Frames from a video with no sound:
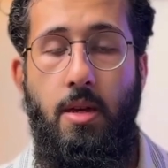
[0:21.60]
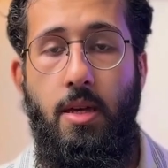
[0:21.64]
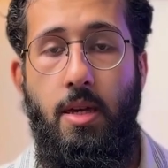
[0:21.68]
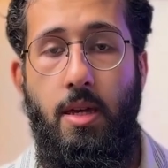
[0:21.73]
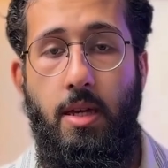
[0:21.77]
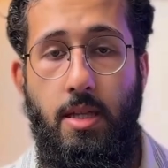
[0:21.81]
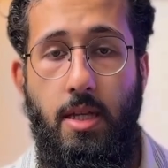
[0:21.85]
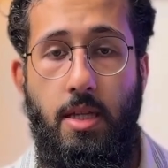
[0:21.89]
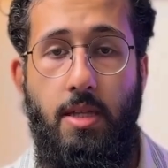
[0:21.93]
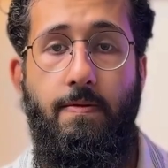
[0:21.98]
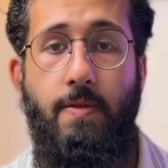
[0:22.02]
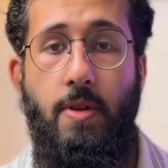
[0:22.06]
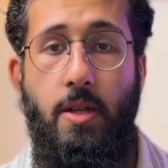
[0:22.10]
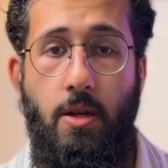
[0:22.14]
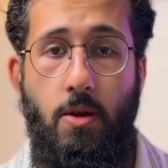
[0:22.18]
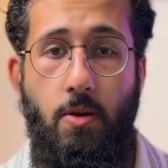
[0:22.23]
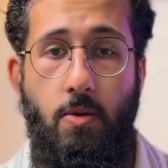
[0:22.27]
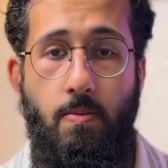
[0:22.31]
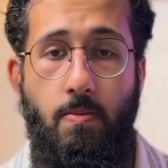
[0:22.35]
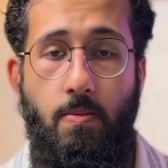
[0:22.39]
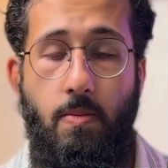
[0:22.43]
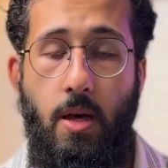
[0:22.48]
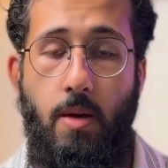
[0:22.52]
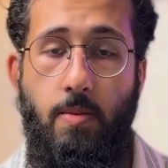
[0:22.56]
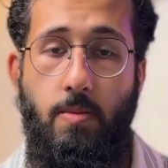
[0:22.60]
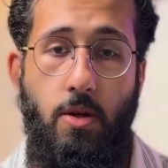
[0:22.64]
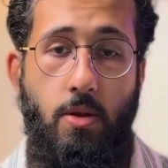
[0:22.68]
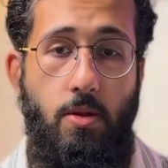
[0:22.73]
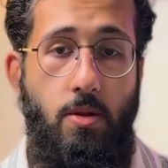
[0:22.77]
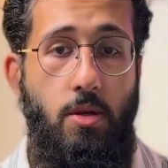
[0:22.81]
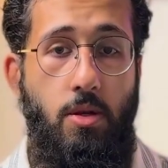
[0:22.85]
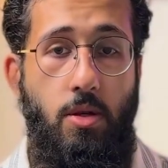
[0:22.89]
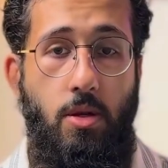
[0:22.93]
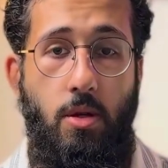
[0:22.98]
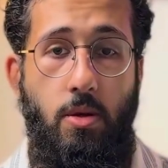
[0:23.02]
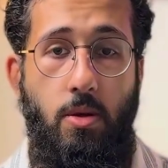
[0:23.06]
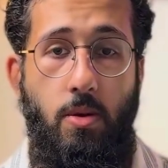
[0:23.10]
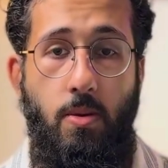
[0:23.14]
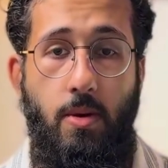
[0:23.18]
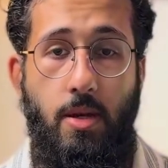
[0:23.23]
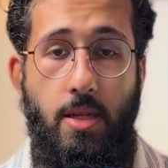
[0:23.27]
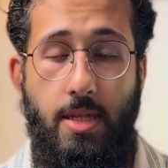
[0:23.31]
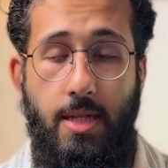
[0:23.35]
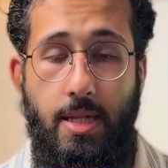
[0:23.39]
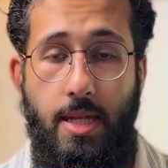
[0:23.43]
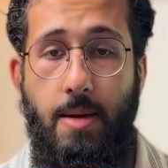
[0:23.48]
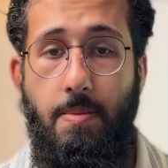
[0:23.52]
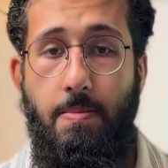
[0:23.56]
In this video, I'm going to show you
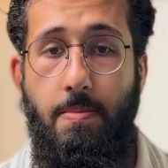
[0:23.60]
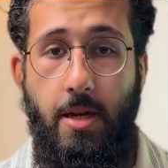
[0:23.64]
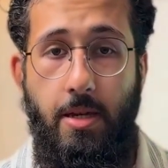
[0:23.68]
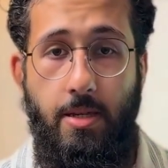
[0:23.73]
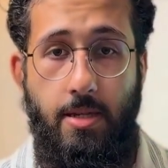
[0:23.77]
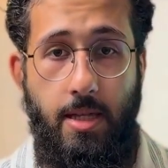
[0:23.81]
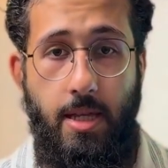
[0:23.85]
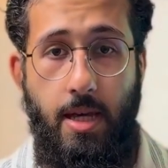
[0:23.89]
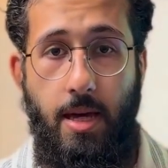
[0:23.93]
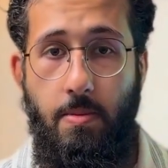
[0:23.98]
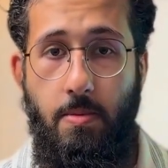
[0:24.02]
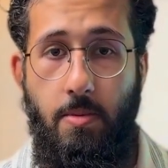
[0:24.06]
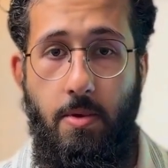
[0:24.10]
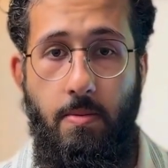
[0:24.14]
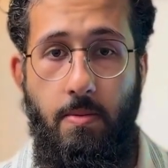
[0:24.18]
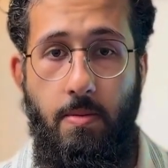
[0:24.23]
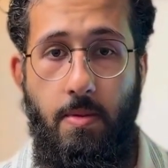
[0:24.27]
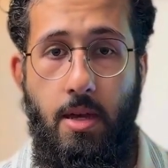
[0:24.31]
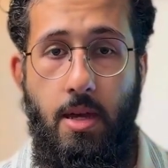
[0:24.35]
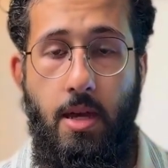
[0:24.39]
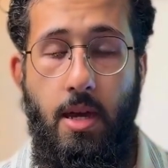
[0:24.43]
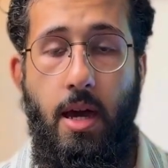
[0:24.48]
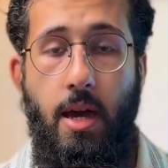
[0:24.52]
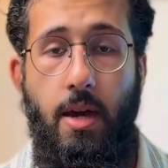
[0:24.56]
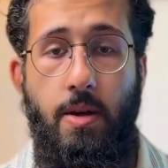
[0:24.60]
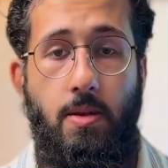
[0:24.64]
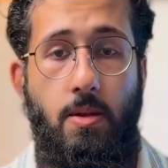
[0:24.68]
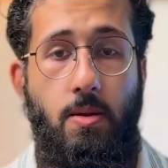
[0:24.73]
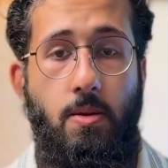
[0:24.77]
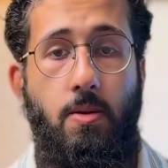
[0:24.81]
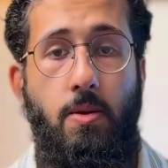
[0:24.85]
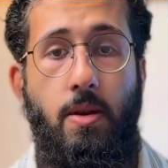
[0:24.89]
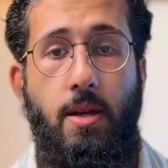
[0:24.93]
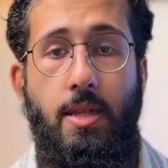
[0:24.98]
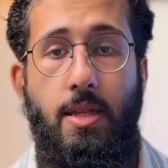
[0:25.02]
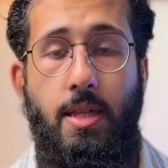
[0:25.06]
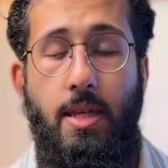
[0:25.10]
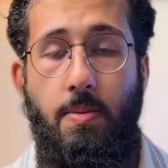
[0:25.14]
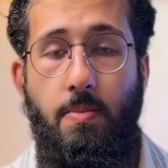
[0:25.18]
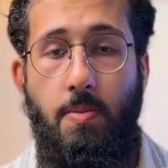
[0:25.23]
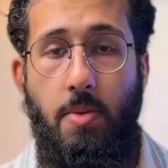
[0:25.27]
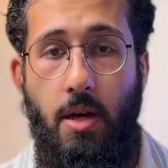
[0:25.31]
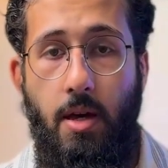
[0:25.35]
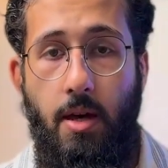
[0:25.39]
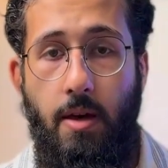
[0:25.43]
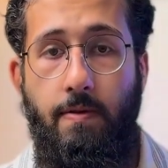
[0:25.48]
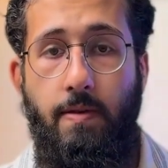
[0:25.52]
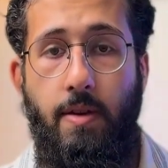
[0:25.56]
step by step how to create the
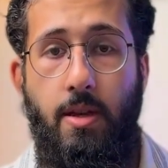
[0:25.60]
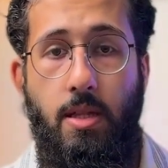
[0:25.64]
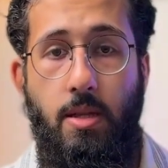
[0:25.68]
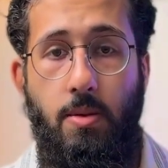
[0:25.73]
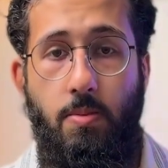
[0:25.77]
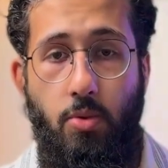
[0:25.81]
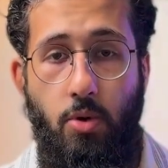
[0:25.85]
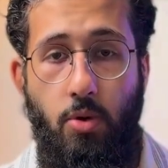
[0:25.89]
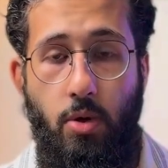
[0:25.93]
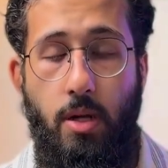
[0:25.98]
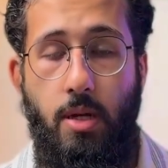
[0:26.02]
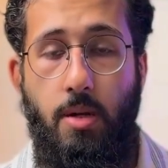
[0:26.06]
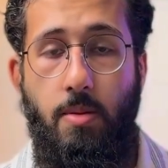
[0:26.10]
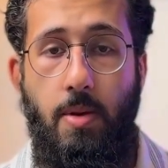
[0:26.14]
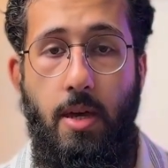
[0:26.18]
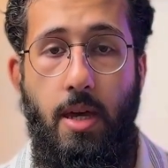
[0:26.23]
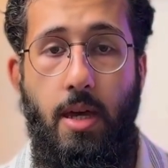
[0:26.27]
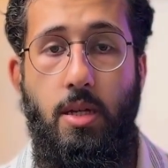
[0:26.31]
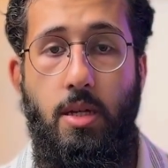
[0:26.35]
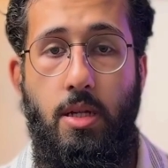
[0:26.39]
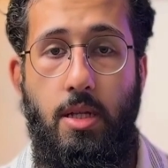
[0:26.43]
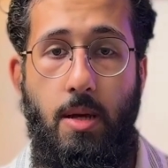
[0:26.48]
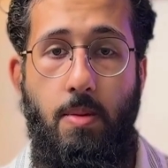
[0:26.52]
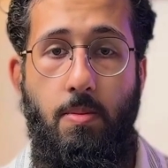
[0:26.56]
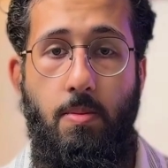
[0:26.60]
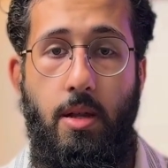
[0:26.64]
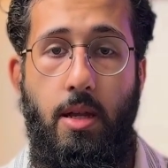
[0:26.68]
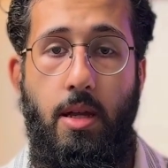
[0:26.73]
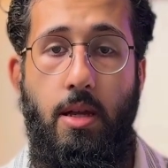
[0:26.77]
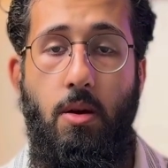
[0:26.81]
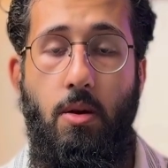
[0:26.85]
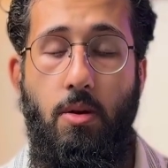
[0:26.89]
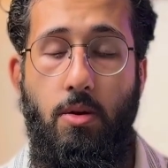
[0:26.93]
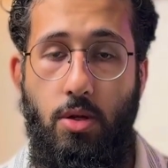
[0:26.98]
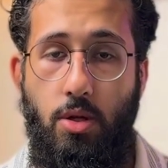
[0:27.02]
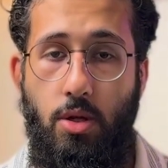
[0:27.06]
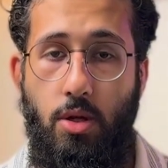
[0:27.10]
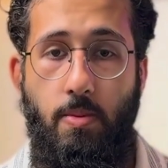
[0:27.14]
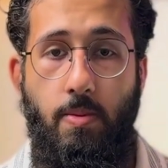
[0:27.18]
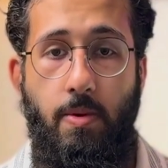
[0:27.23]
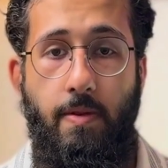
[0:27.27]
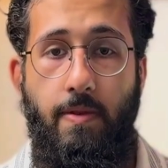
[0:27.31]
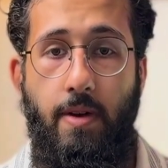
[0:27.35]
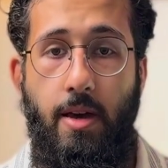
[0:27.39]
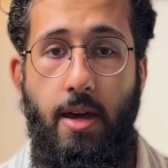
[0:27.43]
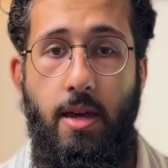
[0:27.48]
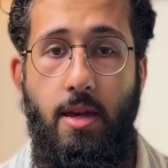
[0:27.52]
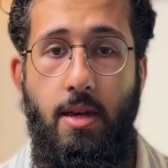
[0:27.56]
perfect product page template on
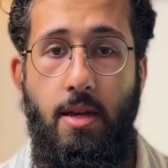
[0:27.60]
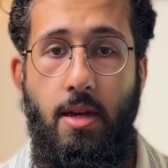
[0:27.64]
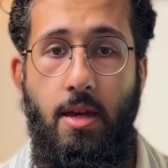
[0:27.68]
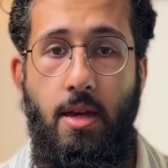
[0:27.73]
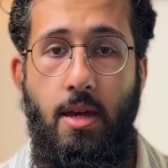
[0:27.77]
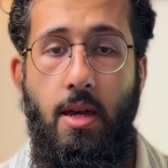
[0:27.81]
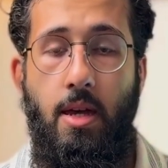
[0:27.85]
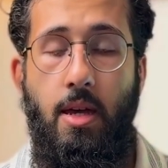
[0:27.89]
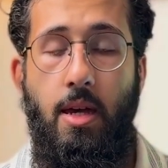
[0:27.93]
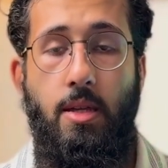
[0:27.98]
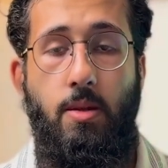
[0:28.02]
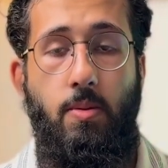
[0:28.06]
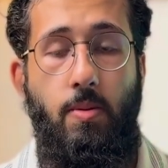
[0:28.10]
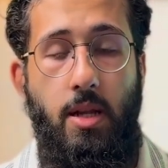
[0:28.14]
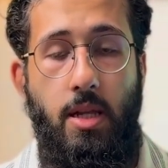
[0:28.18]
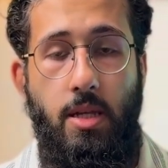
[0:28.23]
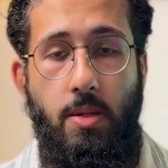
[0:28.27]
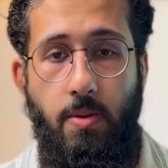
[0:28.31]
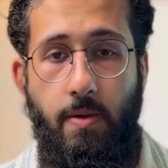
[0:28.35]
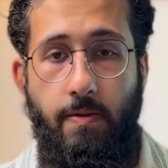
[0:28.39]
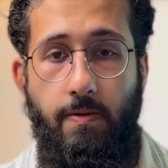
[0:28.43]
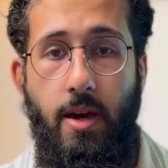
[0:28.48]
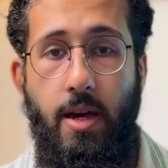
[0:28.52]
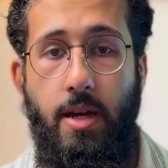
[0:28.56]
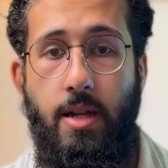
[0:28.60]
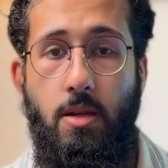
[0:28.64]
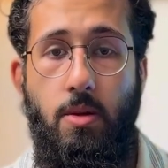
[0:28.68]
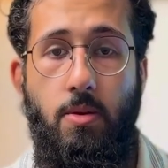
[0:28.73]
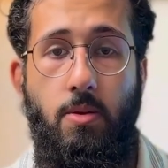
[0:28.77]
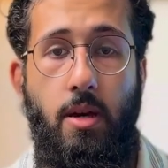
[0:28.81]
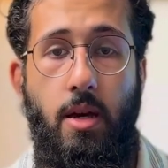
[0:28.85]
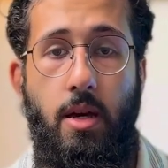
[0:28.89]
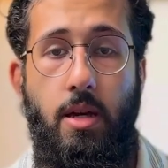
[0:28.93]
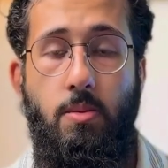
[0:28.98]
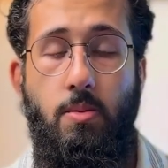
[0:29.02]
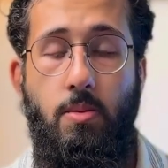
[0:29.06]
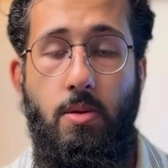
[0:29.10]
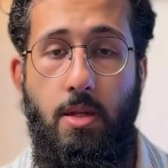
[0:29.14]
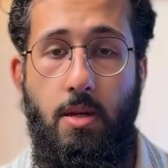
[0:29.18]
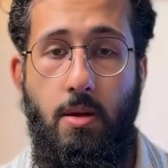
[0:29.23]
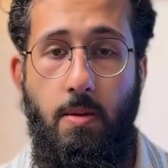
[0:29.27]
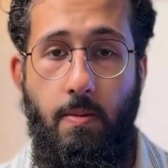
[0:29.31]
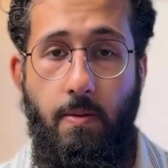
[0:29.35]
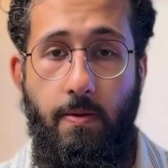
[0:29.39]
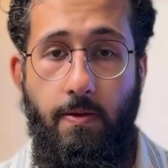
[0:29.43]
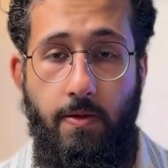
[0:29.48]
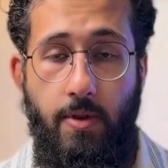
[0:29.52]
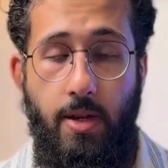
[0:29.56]
Shopify, as well as providing you guys with
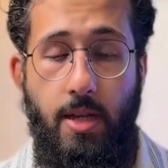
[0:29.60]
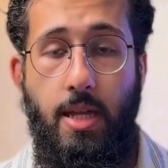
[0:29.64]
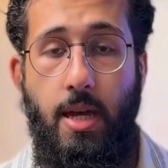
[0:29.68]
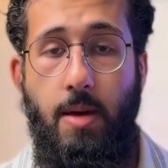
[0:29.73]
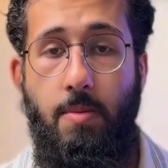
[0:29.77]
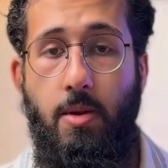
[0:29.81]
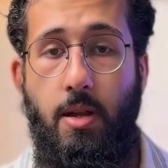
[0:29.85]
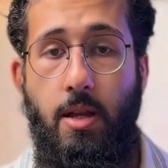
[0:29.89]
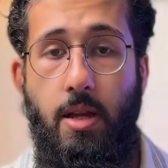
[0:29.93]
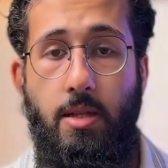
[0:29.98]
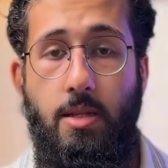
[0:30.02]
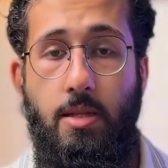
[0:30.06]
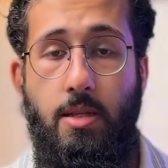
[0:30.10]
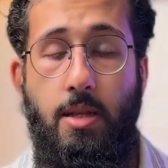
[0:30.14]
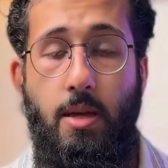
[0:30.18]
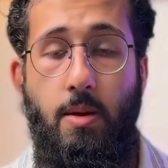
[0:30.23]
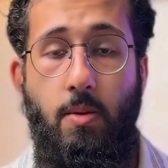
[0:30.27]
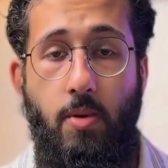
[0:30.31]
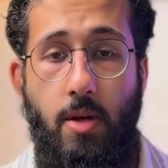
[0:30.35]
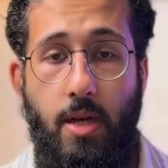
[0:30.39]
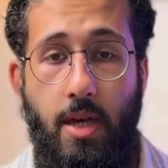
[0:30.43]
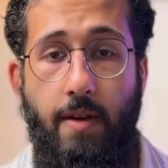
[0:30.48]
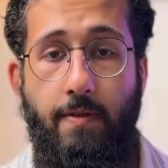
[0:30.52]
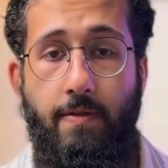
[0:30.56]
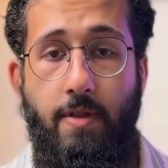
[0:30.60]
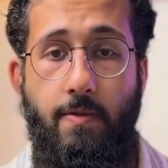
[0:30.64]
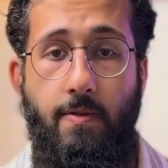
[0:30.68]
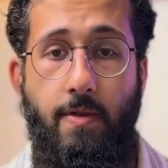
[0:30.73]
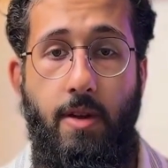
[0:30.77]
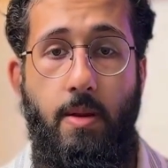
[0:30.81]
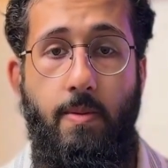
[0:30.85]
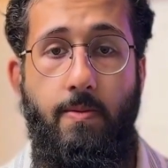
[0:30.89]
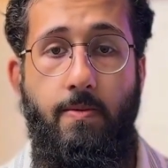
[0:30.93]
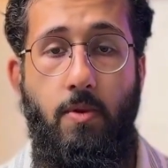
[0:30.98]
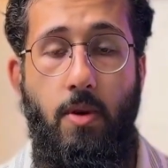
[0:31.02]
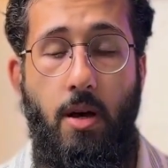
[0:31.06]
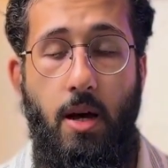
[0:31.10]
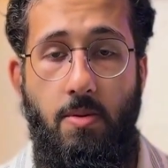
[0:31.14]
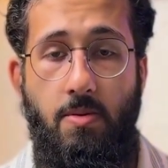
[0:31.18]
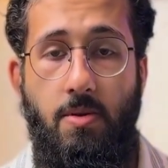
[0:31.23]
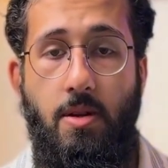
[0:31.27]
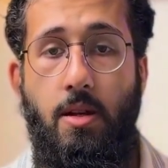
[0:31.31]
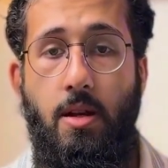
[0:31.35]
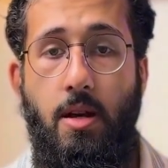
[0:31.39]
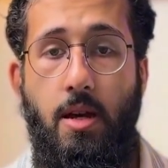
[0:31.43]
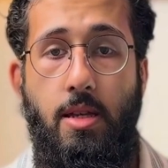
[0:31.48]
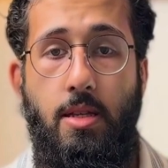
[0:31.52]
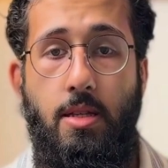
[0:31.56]
some free templates that we have developed for our
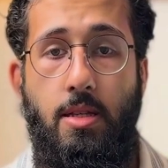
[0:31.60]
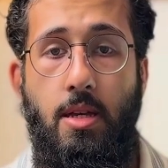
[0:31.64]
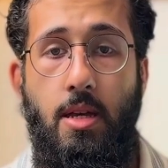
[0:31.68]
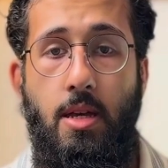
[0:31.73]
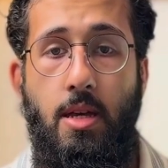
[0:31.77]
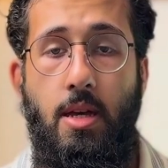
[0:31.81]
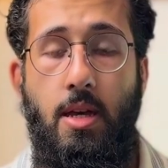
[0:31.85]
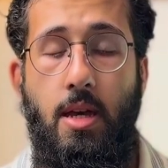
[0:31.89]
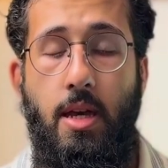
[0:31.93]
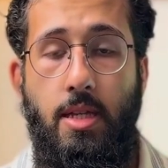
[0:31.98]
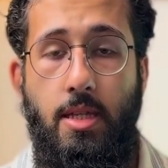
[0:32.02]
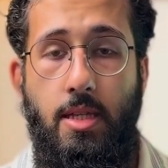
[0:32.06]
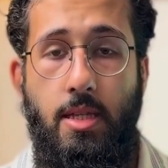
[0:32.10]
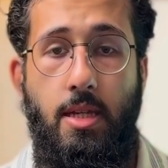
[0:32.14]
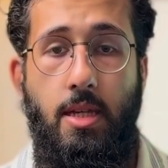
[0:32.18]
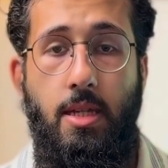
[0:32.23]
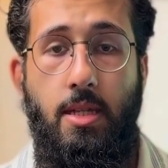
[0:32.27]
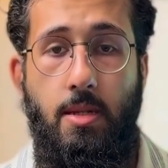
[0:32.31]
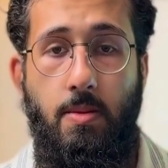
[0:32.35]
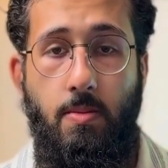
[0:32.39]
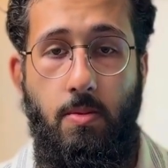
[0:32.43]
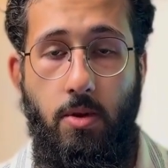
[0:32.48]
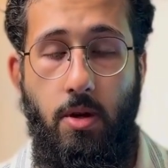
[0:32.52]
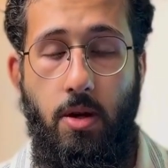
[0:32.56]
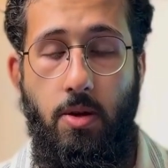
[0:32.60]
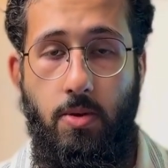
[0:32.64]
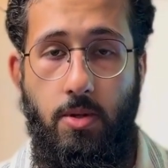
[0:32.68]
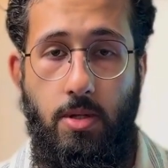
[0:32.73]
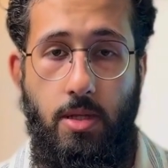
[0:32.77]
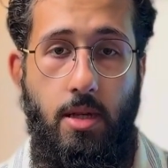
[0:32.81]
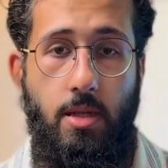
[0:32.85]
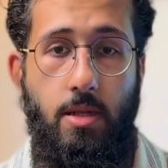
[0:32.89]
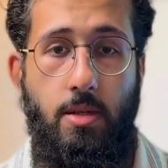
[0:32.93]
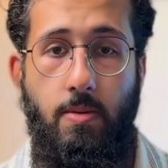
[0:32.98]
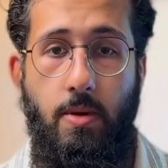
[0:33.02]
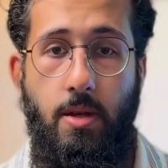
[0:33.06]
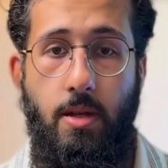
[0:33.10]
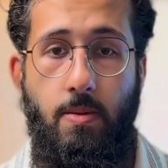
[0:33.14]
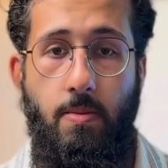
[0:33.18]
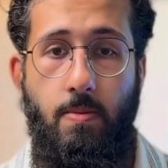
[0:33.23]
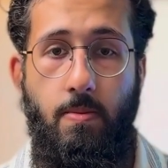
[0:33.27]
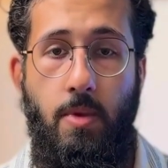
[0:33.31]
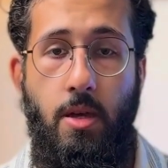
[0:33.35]
clients and seen some great results with.